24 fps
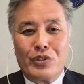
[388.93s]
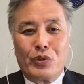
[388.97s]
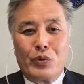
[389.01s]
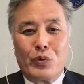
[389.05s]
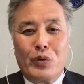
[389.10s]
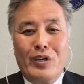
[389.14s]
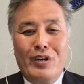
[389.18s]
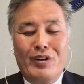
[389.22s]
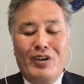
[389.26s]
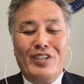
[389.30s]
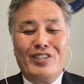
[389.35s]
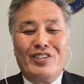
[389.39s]
Unto
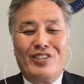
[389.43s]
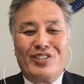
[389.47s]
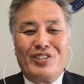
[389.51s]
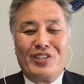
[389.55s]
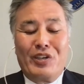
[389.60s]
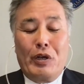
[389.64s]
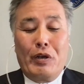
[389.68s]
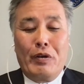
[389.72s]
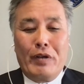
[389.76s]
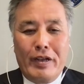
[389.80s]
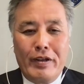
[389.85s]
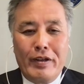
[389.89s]
it's an
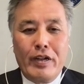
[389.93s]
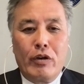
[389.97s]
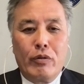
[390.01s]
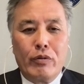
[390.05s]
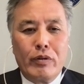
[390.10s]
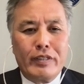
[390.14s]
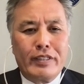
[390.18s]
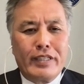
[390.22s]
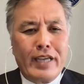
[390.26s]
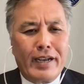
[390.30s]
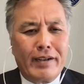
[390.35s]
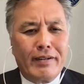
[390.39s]
interesting side
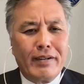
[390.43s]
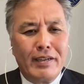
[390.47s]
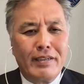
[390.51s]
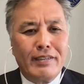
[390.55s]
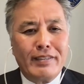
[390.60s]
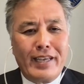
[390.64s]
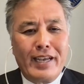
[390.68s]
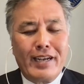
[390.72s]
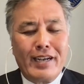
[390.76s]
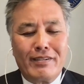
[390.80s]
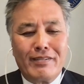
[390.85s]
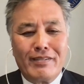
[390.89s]
of it,
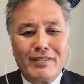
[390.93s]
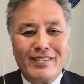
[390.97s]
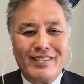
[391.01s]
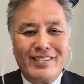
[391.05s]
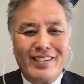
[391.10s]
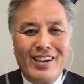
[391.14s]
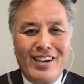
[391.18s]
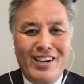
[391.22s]
considering many